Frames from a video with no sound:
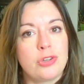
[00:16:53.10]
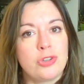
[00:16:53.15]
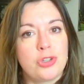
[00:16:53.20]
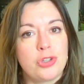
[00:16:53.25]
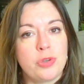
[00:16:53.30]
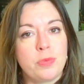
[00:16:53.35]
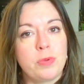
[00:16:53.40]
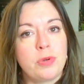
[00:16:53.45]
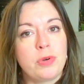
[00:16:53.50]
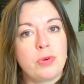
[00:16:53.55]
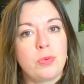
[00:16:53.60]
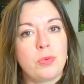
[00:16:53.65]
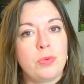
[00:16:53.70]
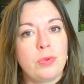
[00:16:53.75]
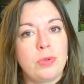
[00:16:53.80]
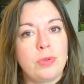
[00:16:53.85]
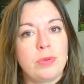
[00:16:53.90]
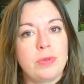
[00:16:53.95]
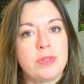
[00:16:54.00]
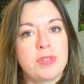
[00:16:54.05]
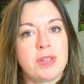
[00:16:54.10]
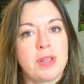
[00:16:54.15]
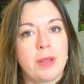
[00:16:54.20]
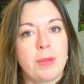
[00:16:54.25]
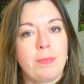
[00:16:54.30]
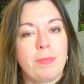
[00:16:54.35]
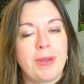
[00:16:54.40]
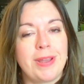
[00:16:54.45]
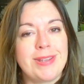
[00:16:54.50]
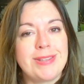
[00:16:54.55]
Jupiter ruled
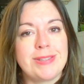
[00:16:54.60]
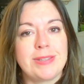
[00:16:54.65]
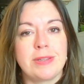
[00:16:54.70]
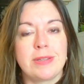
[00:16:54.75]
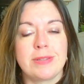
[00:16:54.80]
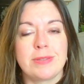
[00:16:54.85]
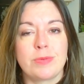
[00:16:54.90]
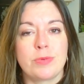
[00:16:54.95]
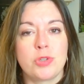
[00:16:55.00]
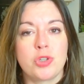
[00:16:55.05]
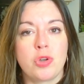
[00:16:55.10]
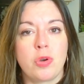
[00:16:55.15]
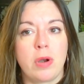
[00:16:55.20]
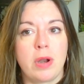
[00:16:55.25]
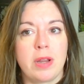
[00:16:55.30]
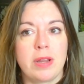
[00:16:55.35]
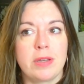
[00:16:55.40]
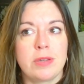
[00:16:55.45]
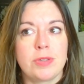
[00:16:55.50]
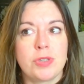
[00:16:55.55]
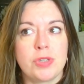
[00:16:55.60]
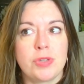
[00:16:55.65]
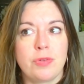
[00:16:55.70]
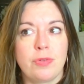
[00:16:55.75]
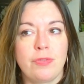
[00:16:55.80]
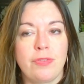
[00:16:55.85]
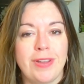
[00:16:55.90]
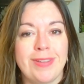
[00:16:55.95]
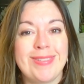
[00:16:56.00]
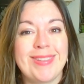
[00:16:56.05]
Pisces. We're trying
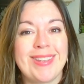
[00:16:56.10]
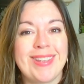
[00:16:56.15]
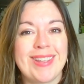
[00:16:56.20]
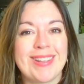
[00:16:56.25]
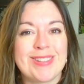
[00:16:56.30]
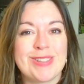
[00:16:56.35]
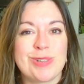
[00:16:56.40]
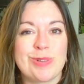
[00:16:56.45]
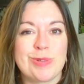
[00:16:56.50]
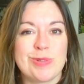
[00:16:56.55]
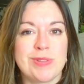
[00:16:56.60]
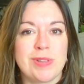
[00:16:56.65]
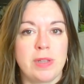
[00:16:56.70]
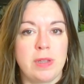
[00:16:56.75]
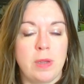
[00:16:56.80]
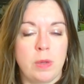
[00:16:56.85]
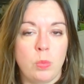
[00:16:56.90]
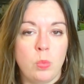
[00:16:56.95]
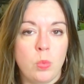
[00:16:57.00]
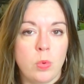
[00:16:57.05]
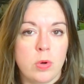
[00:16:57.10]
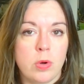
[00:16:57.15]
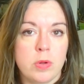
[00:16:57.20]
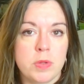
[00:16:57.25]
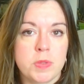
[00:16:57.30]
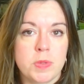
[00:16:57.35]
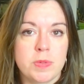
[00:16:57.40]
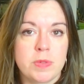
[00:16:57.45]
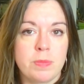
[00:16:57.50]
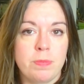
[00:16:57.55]
to find the answers
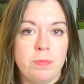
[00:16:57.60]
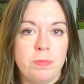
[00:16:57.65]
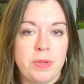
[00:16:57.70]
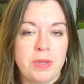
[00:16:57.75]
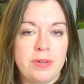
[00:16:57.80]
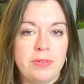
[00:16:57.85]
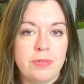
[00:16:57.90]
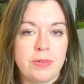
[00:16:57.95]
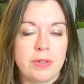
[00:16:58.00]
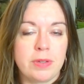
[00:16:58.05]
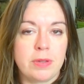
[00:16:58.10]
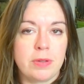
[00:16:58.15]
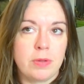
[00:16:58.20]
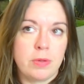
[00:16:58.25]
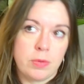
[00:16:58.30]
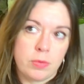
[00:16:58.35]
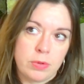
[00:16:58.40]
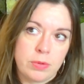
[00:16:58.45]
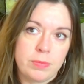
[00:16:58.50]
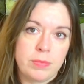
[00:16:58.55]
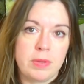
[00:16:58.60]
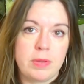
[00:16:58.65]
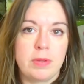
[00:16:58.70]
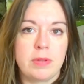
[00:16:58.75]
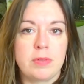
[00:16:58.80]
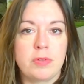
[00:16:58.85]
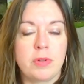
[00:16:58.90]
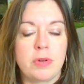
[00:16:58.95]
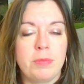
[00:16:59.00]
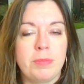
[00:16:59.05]
inward. So it's a bit of a, or
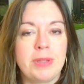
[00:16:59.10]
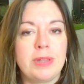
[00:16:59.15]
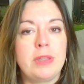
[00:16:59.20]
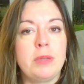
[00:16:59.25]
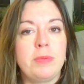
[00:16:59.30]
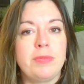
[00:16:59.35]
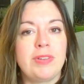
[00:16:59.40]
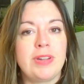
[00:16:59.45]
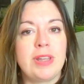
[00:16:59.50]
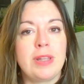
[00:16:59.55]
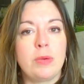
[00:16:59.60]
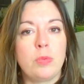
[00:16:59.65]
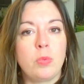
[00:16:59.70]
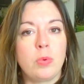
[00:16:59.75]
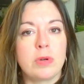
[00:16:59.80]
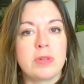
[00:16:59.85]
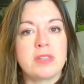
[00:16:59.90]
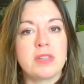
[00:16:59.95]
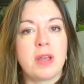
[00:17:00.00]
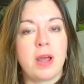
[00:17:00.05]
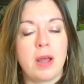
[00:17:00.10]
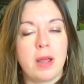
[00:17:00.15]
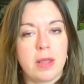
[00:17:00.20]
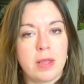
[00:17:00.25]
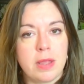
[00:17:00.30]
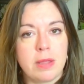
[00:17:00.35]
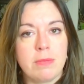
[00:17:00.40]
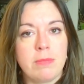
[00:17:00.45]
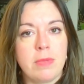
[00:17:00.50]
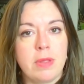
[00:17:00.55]
it's going to be a little bit of an inward
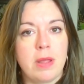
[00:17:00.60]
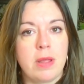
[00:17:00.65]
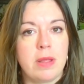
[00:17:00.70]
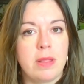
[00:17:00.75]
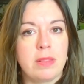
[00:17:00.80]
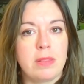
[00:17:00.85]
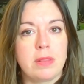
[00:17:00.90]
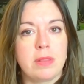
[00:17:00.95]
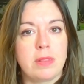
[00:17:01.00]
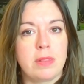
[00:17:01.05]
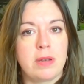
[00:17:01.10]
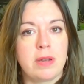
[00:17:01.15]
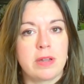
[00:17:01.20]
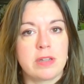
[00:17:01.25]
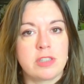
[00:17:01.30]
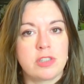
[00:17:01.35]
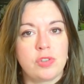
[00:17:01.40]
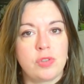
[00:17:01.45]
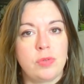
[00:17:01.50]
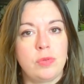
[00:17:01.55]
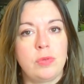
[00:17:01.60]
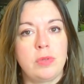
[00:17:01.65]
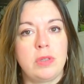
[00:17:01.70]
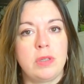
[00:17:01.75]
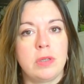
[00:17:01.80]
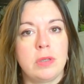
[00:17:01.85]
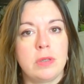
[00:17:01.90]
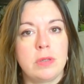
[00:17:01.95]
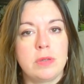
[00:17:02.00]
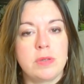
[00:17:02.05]
time the next few
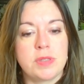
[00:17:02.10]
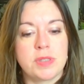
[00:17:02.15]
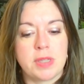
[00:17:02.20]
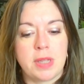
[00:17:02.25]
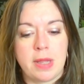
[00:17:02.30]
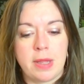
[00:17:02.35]
years.